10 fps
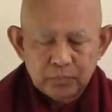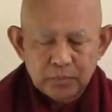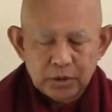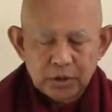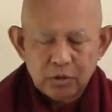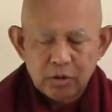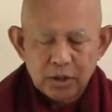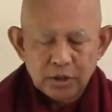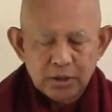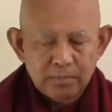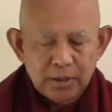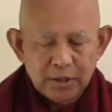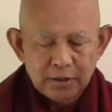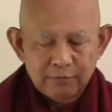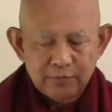He taught us in many
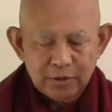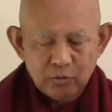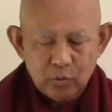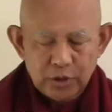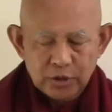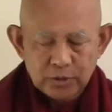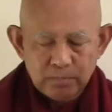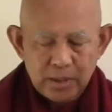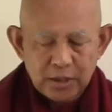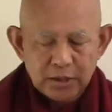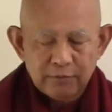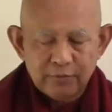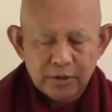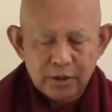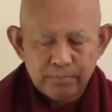different ways, many
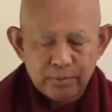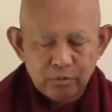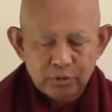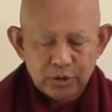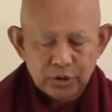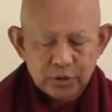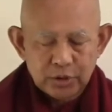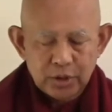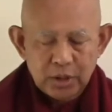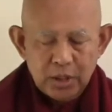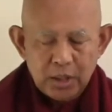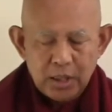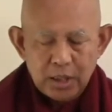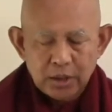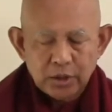different approaches,
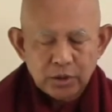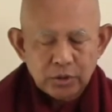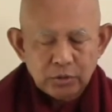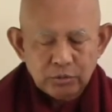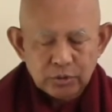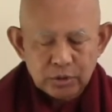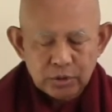and he used